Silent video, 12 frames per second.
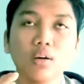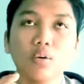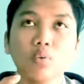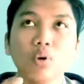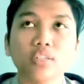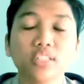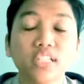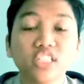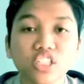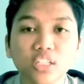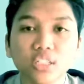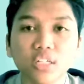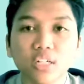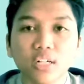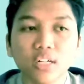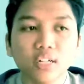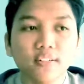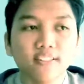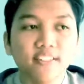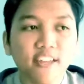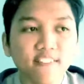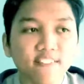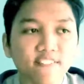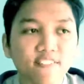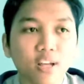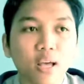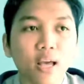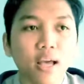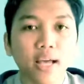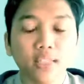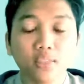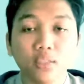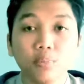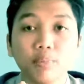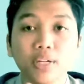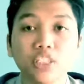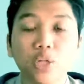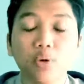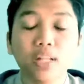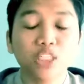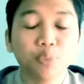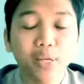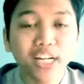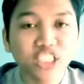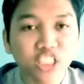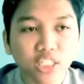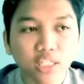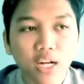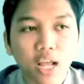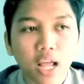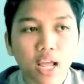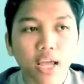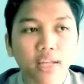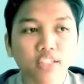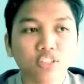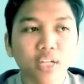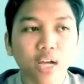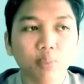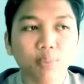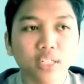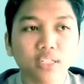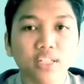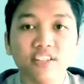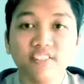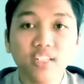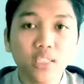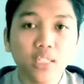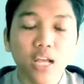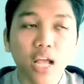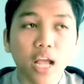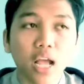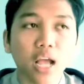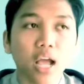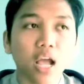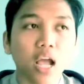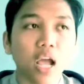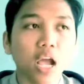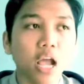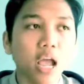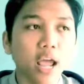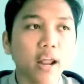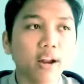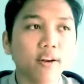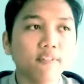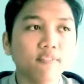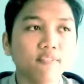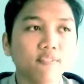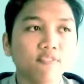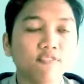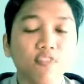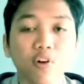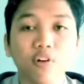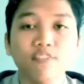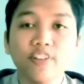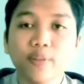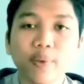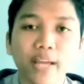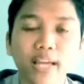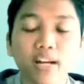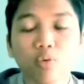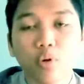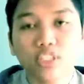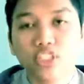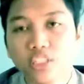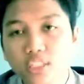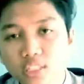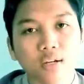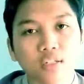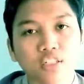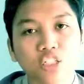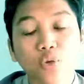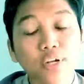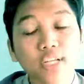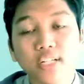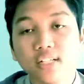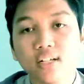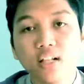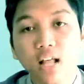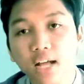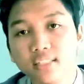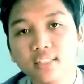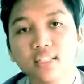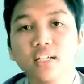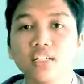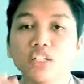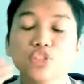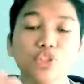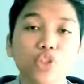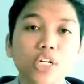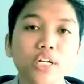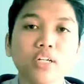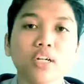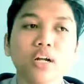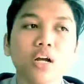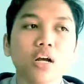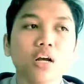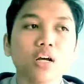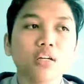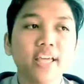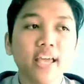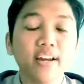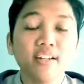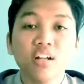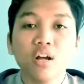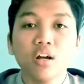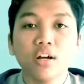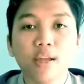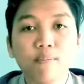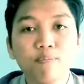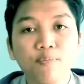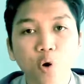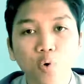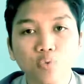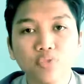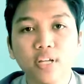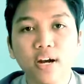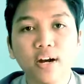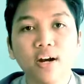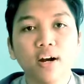what teacher give as a material explanation and assignment given, and for feedback and a question during in the class, the student can improve their